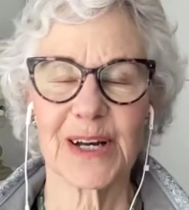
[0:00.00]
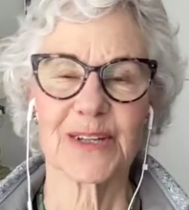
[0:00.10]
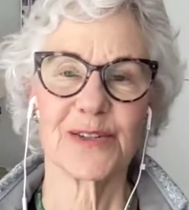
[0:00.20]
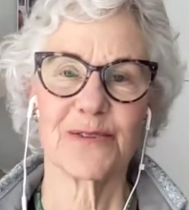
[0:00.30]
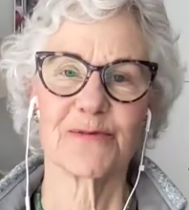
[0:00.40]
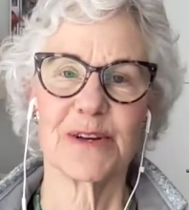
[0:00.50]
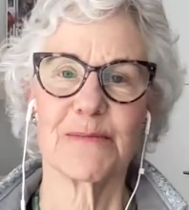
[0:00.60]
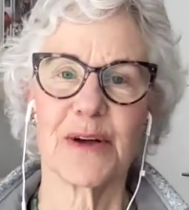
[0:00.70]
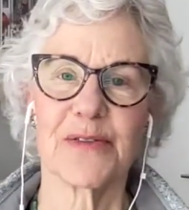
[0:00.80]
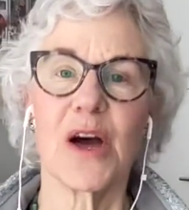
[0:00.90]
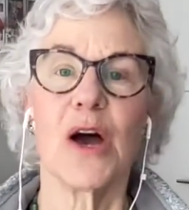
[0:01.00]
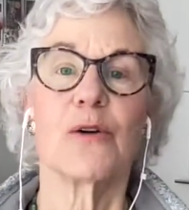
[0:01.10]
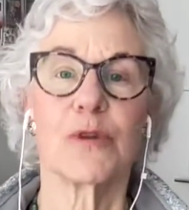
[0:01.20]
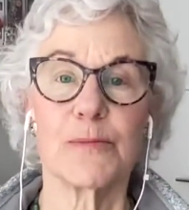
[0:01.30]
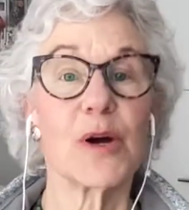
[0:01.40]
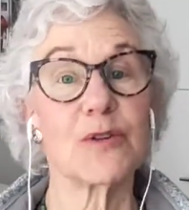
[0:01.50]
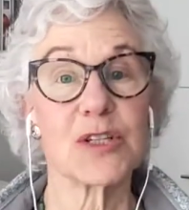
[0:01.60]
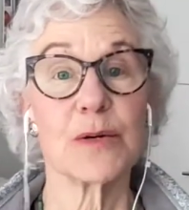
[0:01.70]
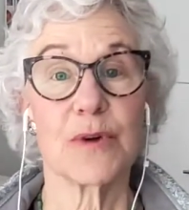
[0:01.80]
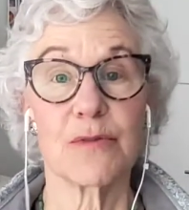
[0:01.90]
I do 3-month group
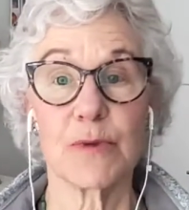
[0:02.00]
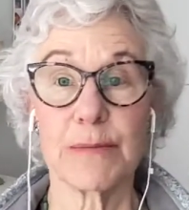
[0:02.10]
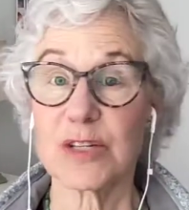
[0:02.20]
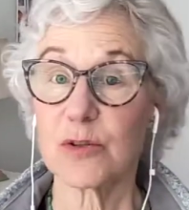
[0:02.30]
coaching with women,